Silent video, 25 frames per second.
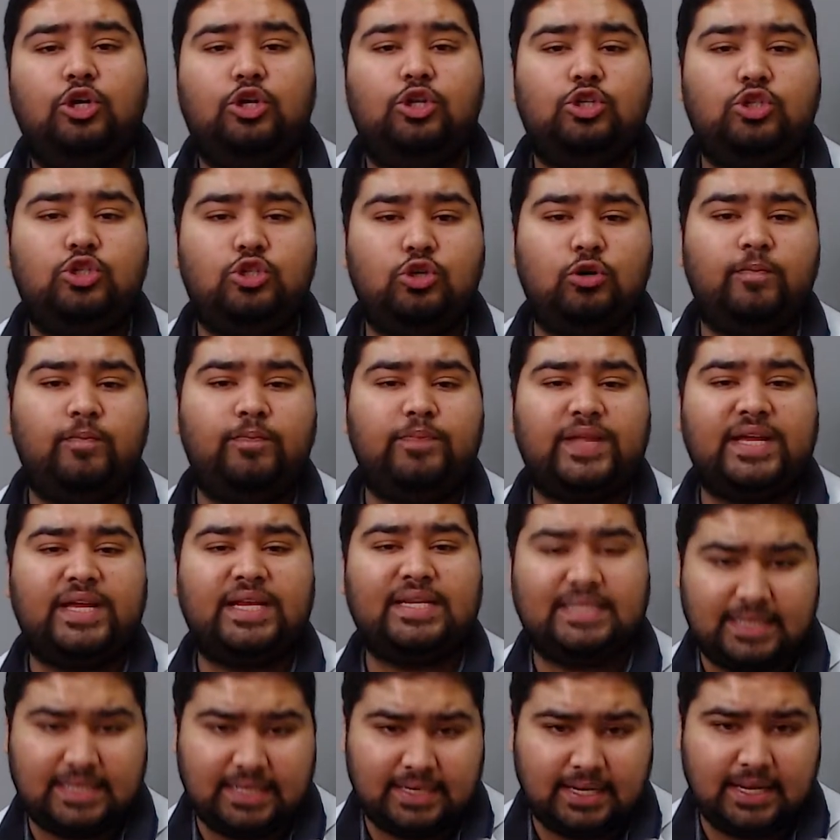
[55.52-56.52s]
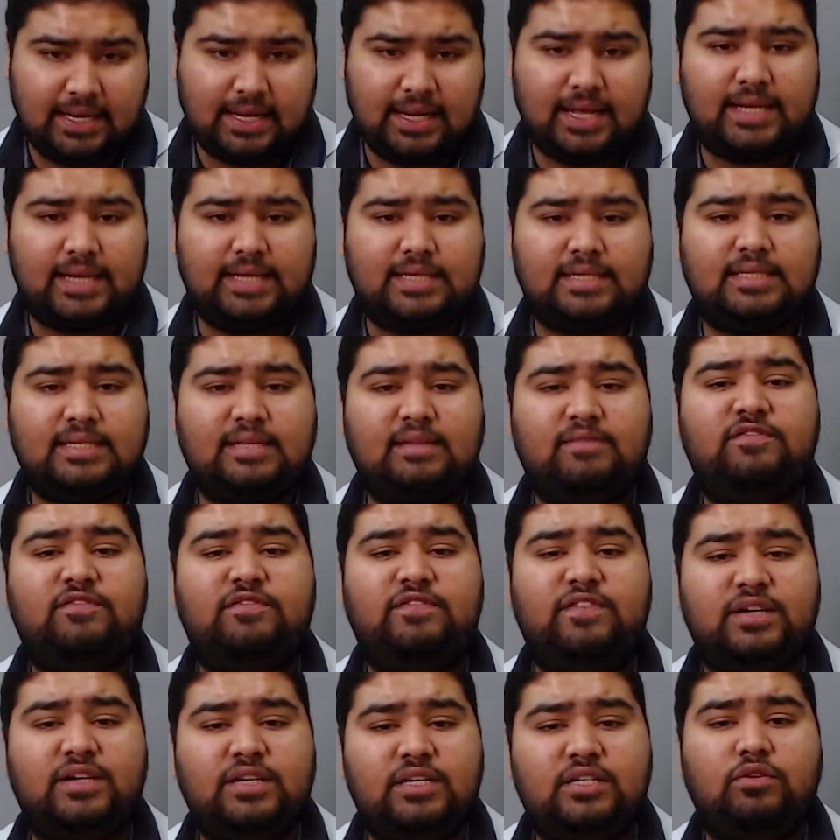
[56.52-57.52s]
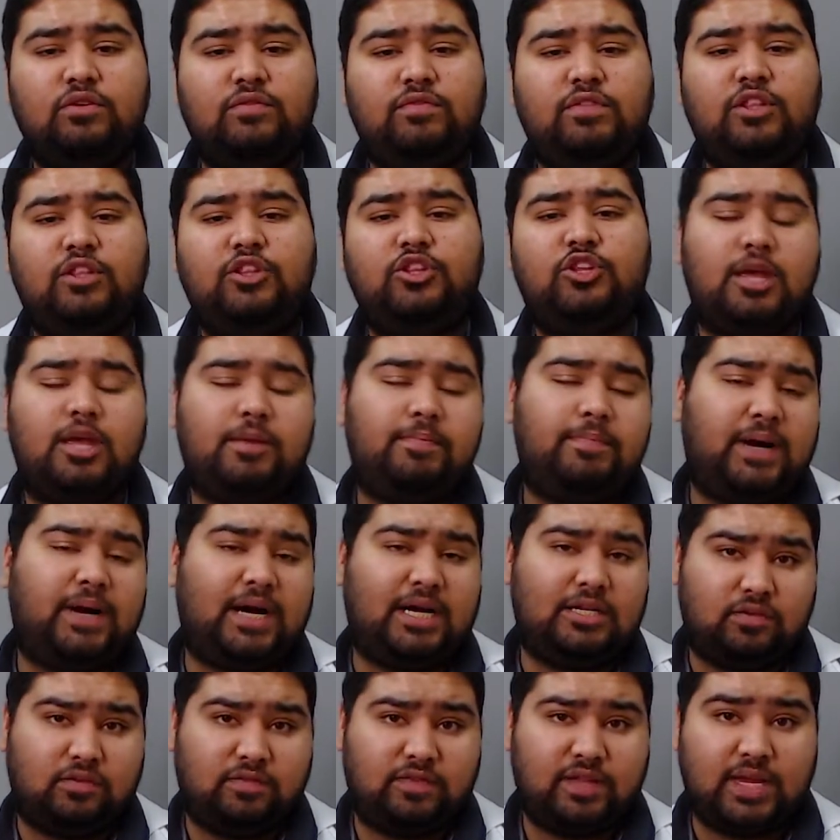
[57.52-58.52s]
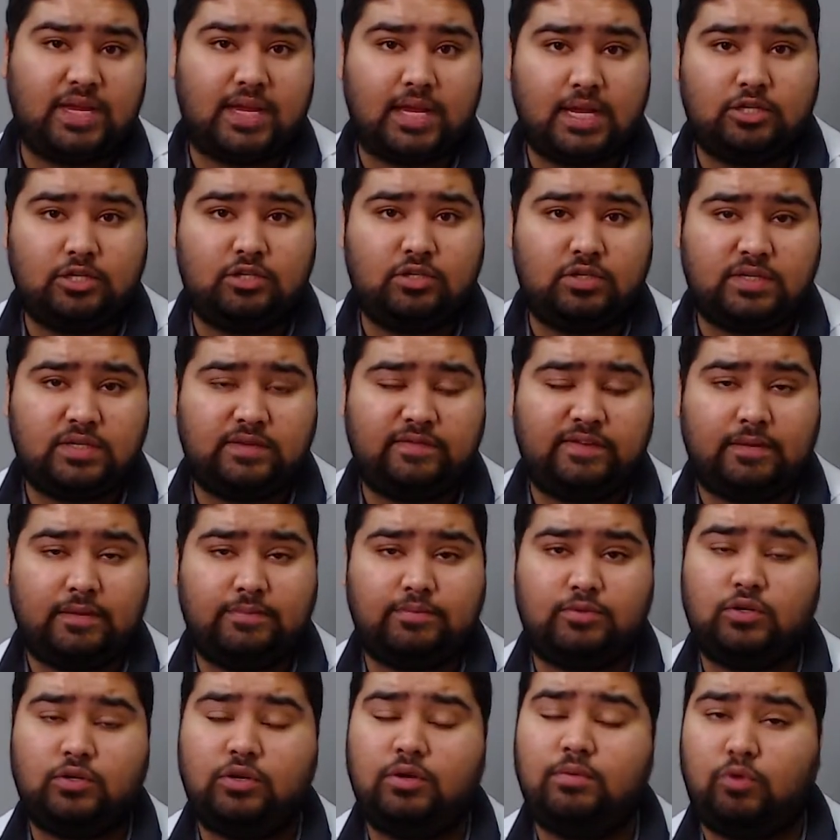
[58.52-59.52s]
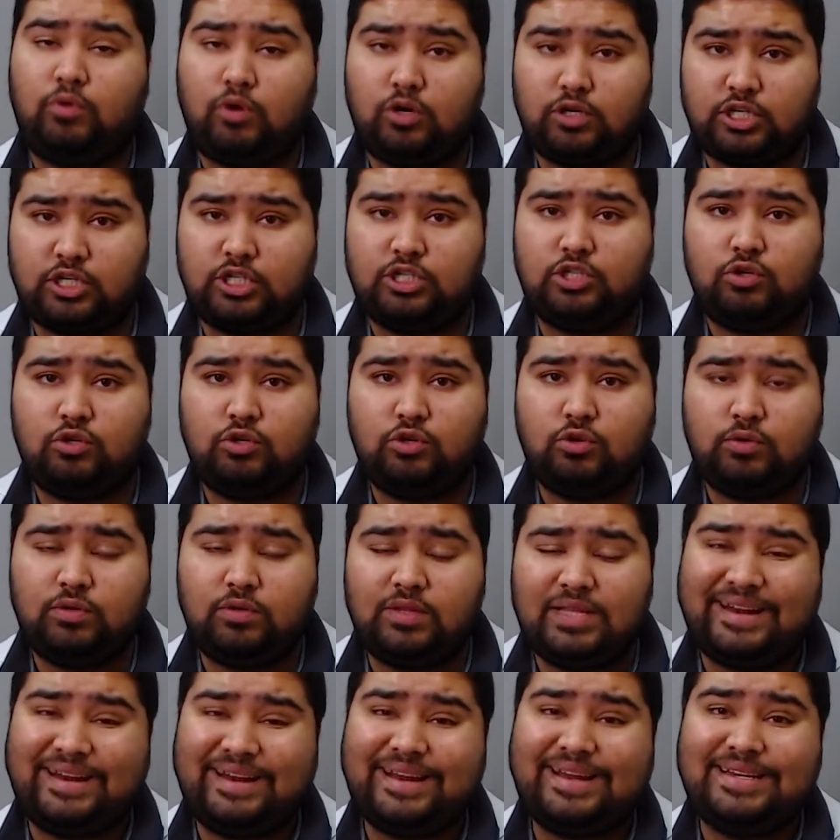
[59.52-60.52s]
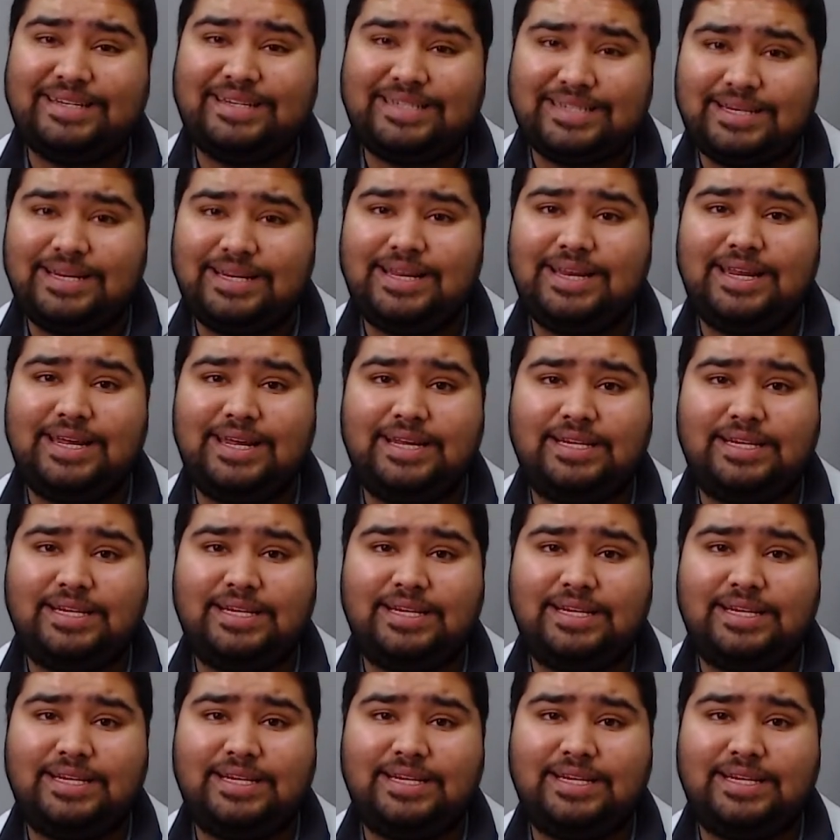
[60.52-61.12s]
So internal ear is the first of the three parts of the ear to develop. So important to note that internal ear